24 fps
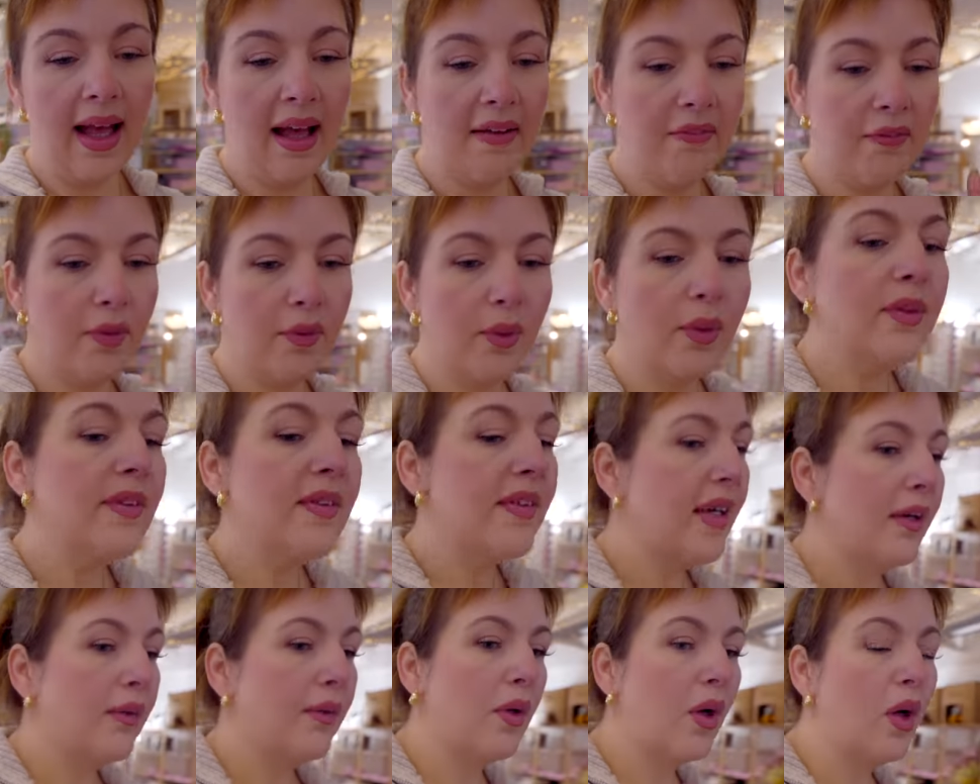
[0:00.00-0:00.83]
I've wrote
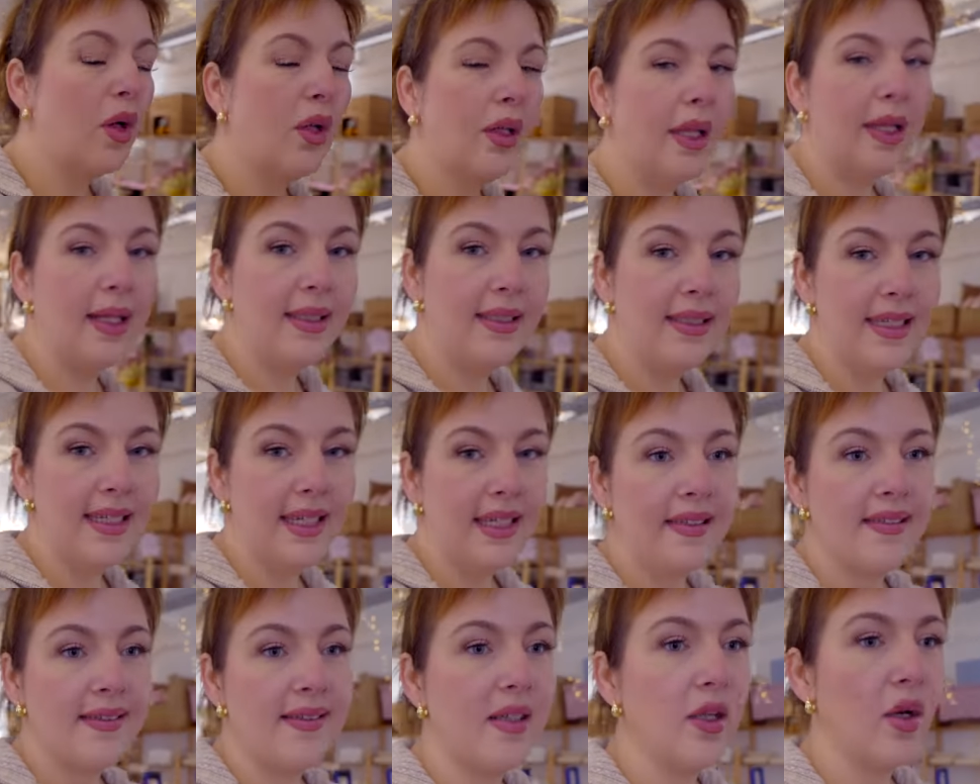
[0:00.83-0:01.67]
down all like
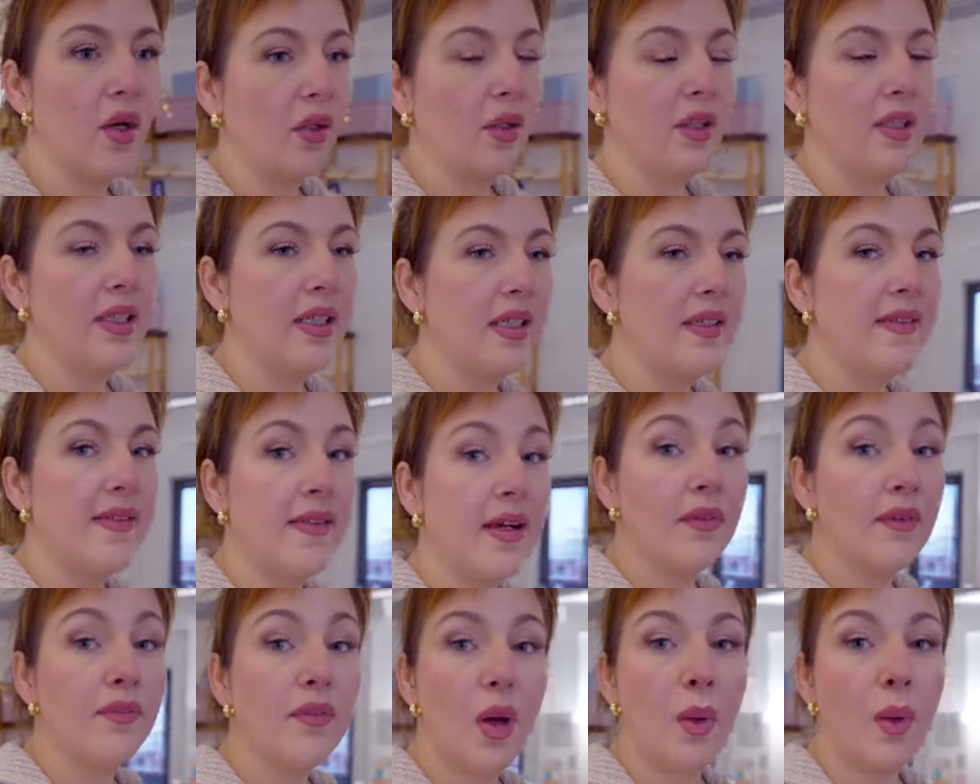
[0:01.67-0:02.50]
dates and holidays
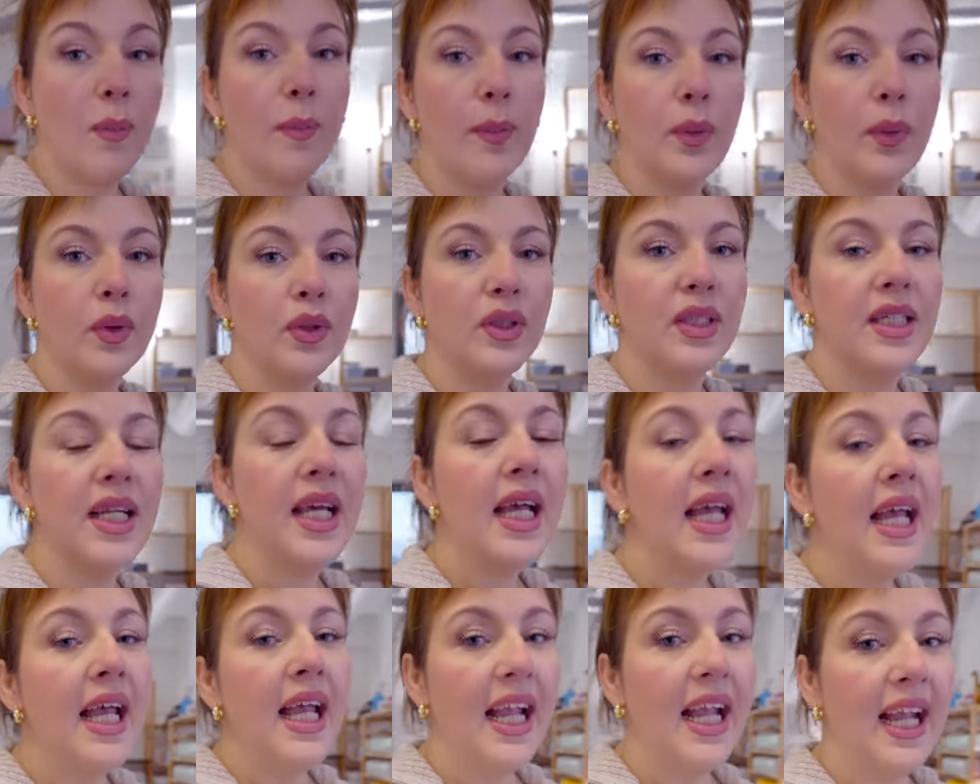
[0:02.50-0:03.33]
that I've got booked
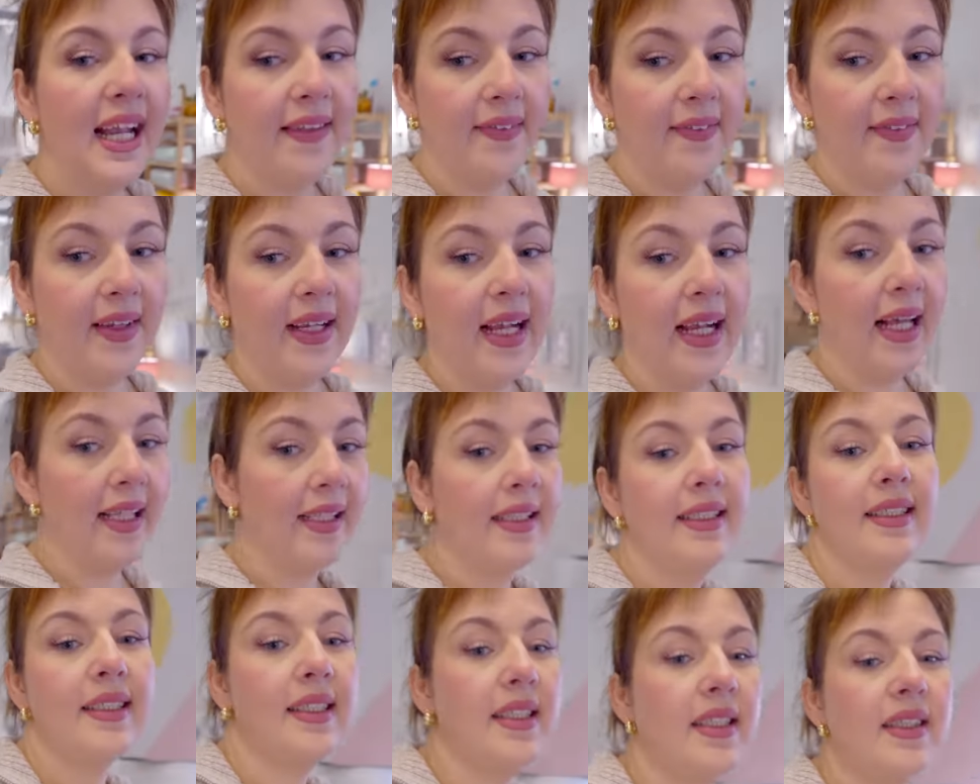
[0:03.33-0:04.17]
in the
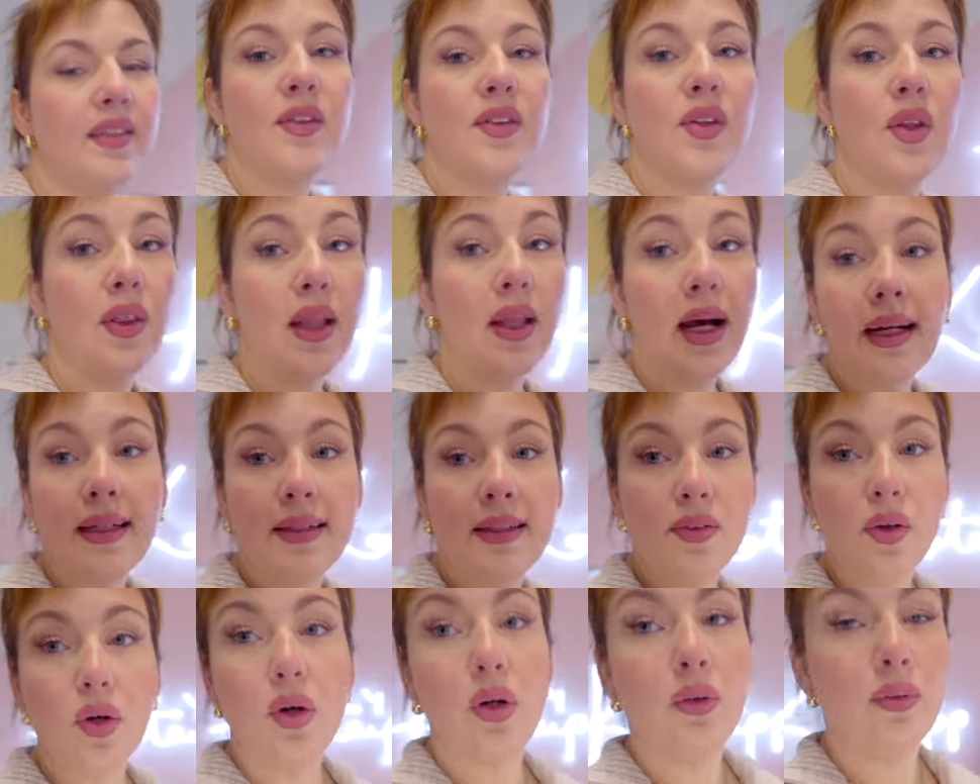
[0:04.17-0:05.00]
calendar, so that
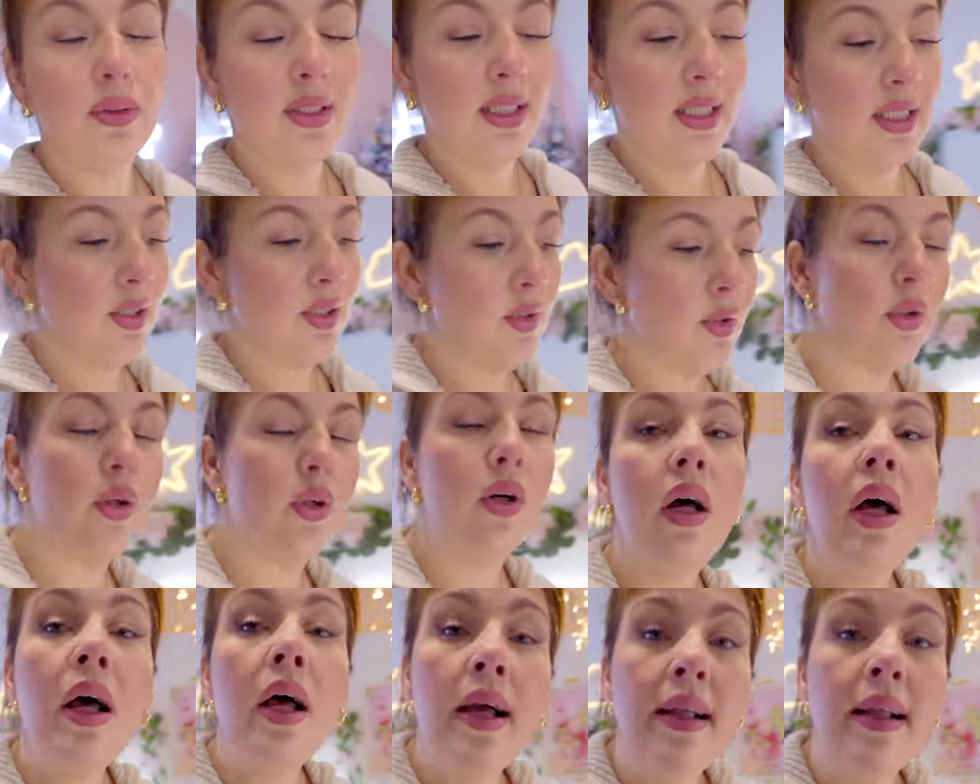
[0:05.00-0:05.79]
is all ready to go.